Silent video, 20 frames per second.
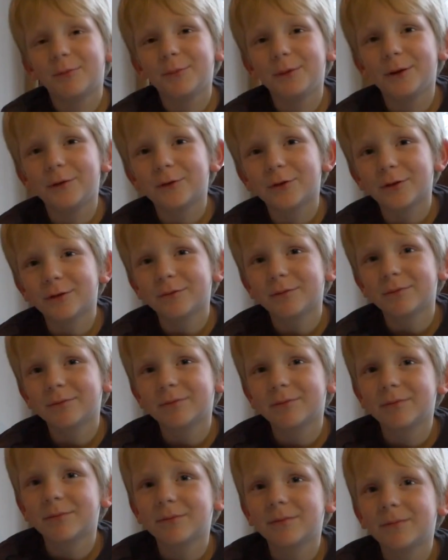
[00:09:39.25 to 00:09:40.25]
me.
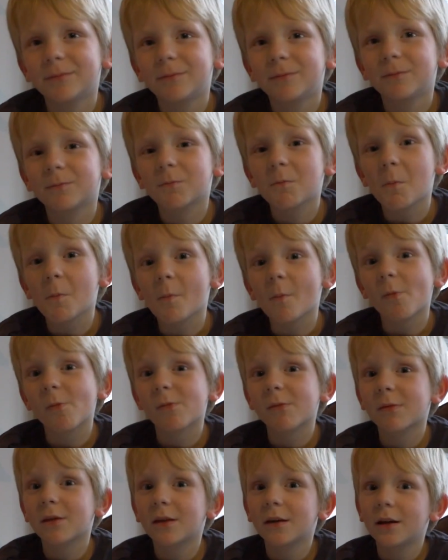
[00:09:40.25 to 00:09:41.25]
Probably don't do that
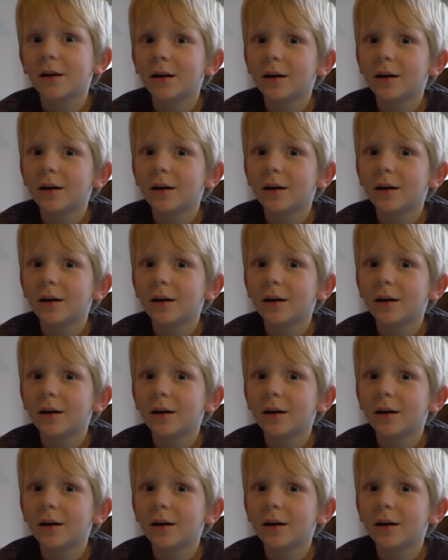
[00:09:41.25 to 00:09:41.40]
again.